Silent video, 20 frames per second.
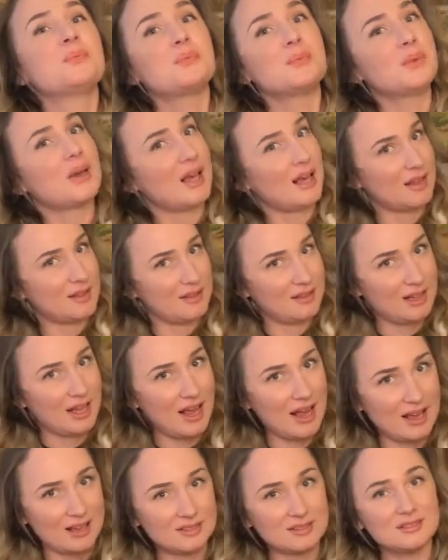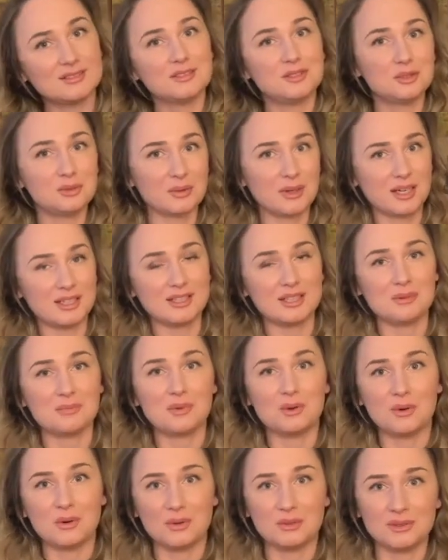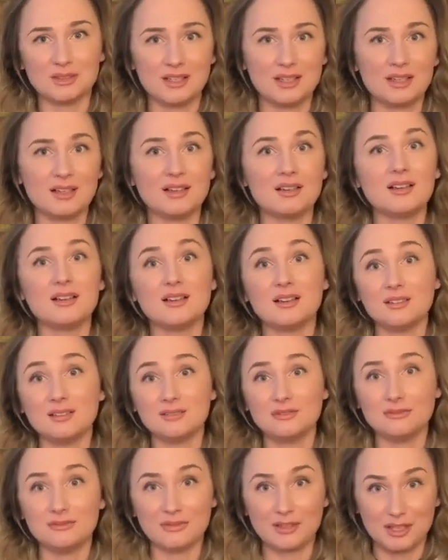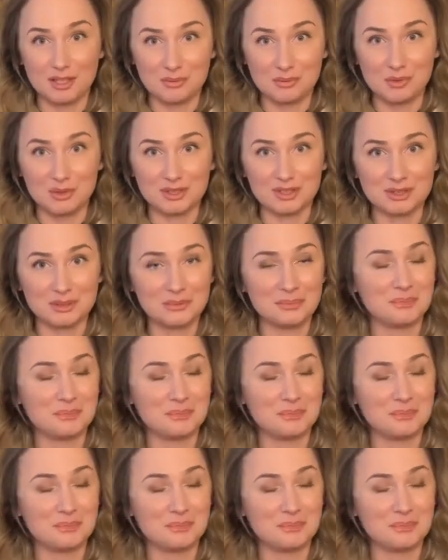and then try them on the fingerboard.